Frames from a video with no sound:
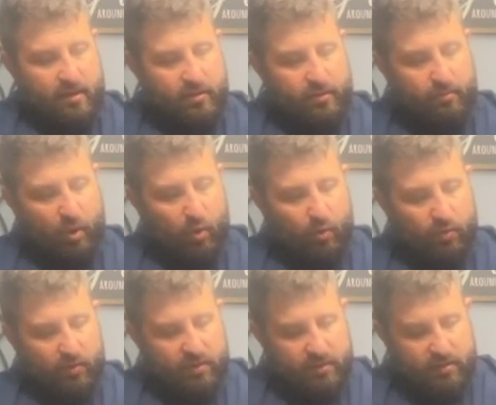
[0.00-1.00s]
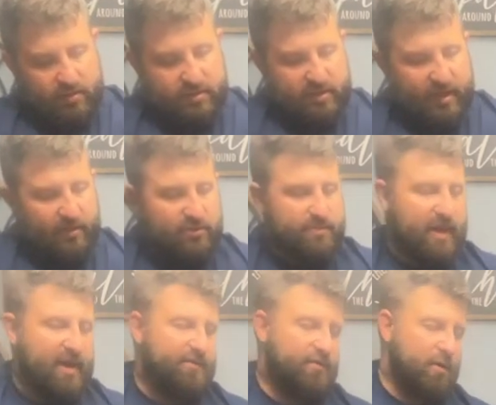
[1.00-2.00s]
the bolt cycles
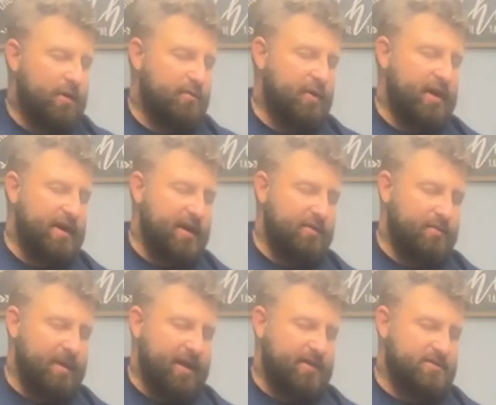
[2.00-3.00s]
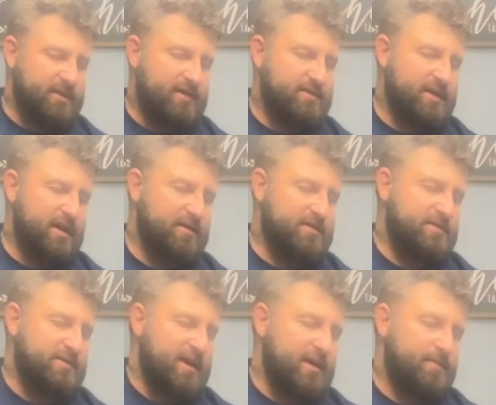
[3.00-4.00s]
back forward. Right now the magazine's got it
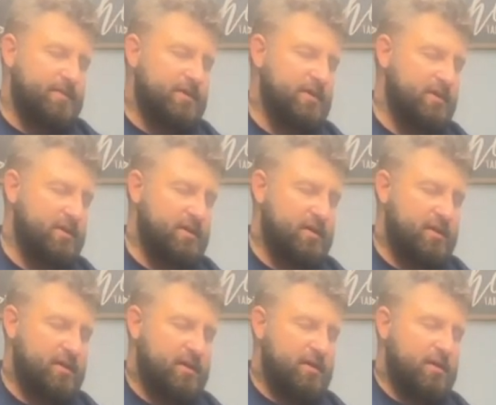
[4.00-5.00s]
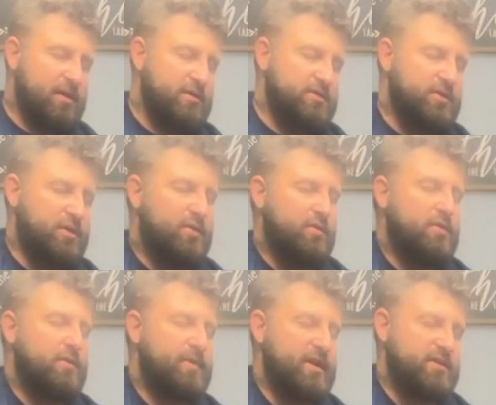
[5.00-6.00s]
stopped. So
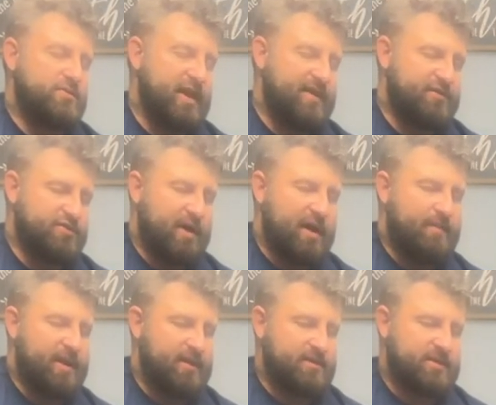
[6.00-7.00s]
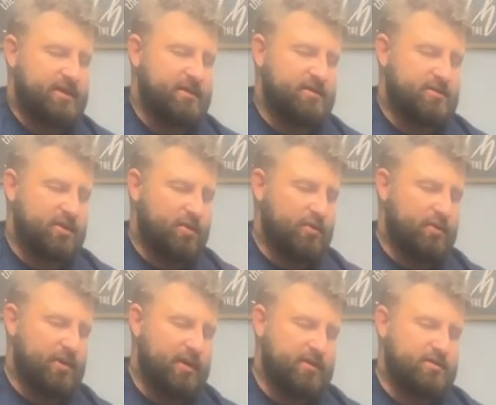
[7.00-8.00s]
because we have a dry magazine, so
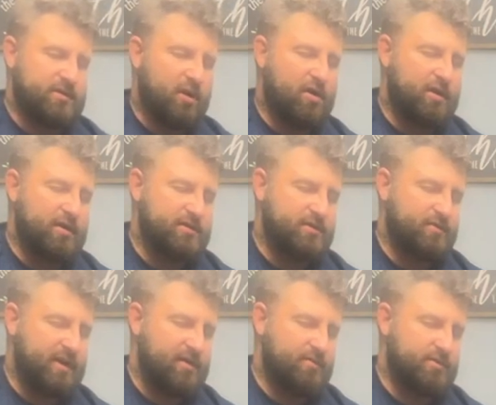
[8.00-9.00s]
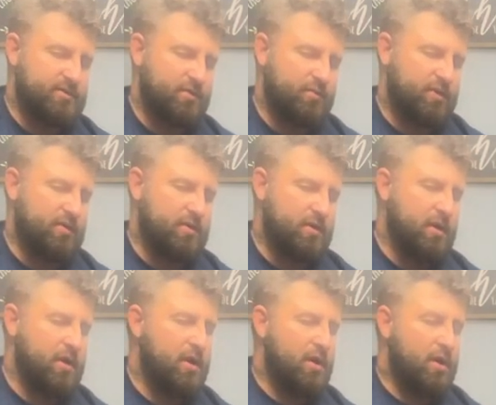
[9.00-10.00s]
it is caught onto the round. So we'll
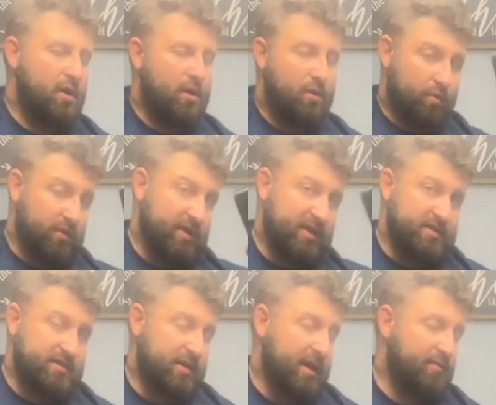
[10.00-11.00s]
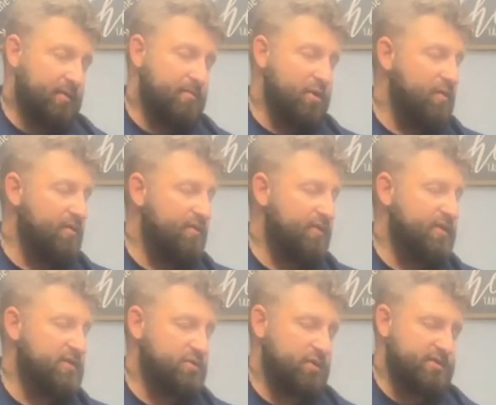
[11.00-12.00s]
release and remove the
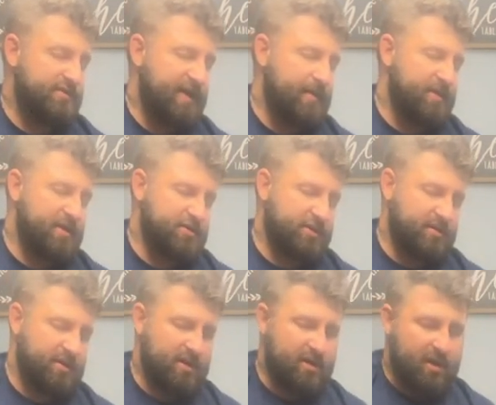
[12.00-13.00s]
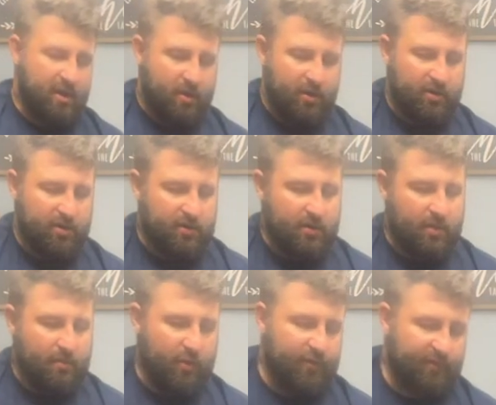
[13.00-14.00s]
source of ammunition,
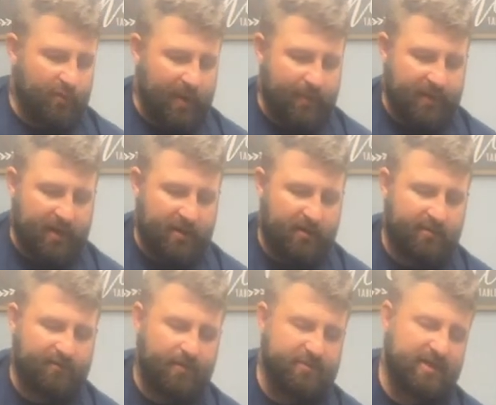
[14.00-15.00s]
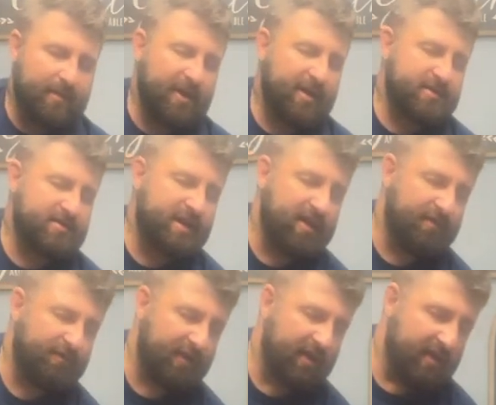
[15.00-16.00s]
move the weapon from semi to safe,